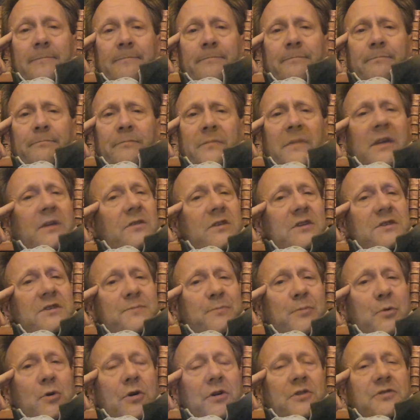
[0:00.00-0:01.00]
In this
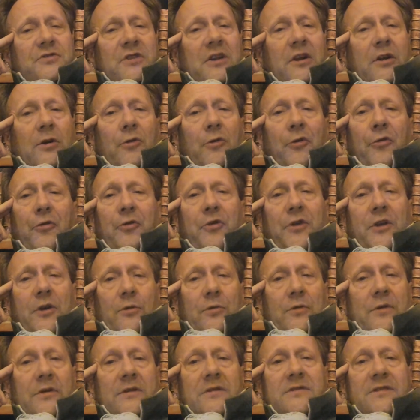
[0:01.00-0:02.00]
book, Cynical
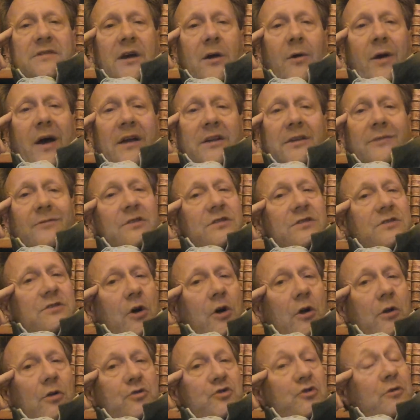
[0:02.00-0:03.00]
Theories, How Activist
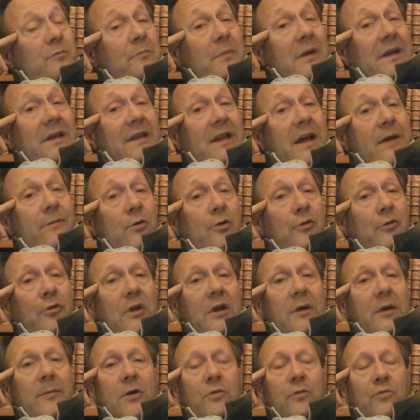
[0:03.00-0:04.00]
Scholarship Made Everything
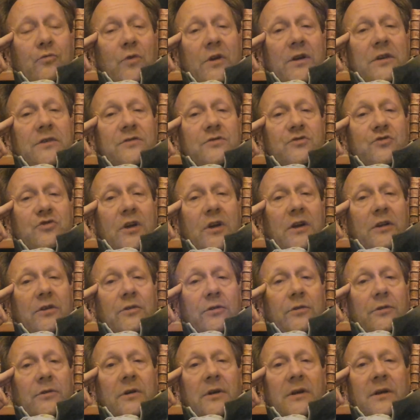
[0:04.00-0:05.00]
About Race,
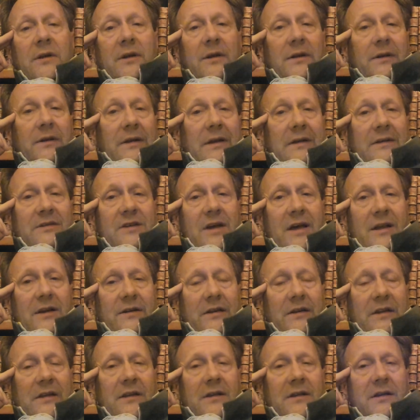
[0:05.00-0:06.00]
Gender, and
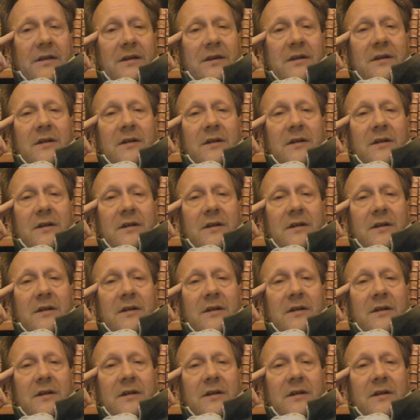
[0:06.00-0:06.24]
Identity,